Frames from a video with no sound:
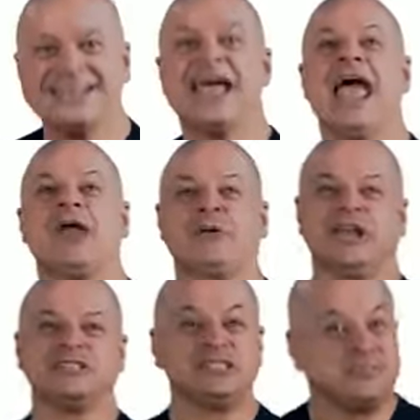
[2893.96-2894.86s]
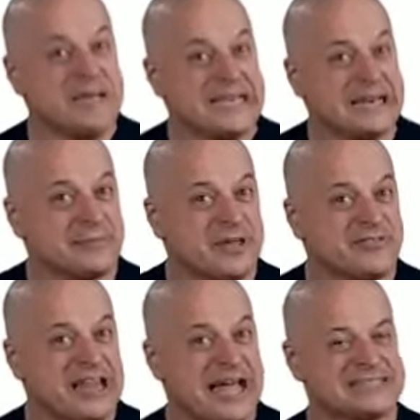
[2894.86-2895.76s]
And we're going to speed up the
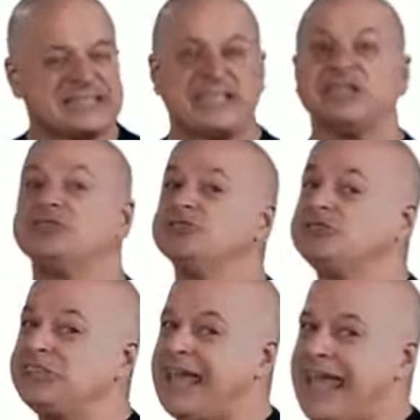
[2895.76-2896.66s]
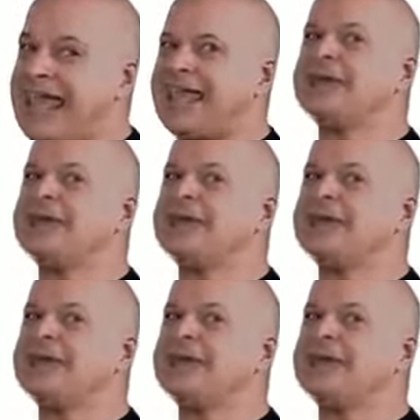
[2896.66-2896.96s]
velocity to say,